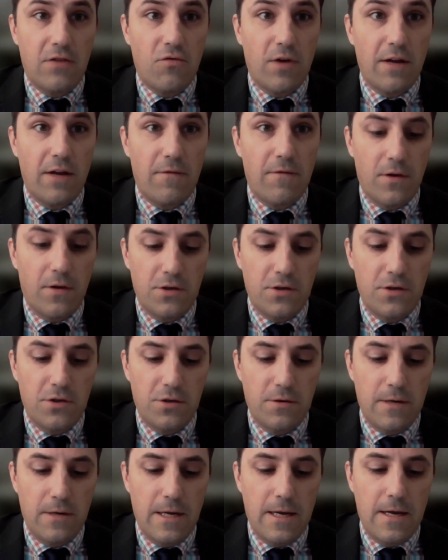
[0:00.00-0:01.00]
at Drake
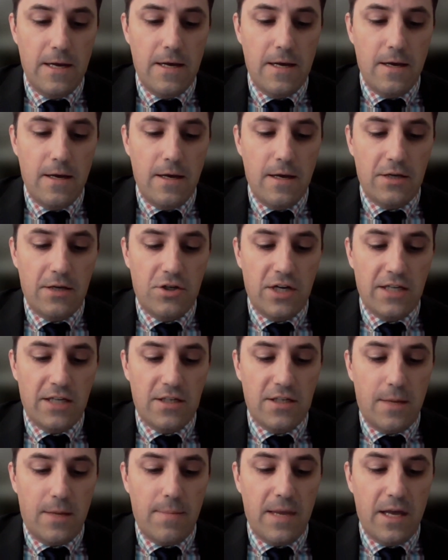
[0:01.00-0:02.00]
Village. At
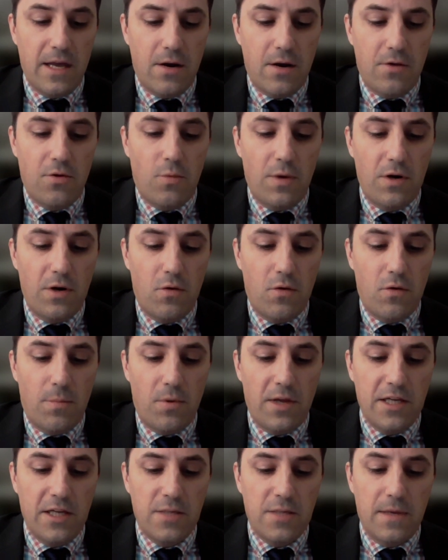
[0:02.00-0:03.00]
Chestnut Manor, the window
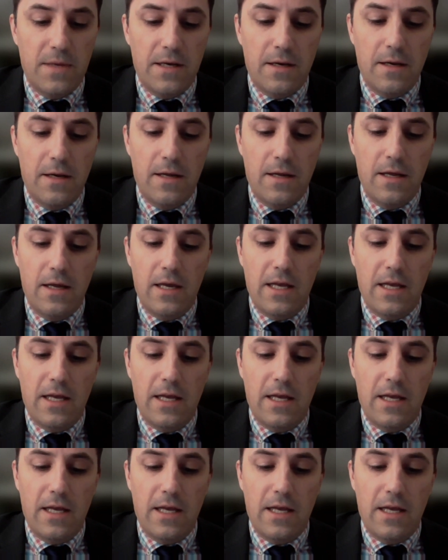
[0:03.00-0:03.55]
replacement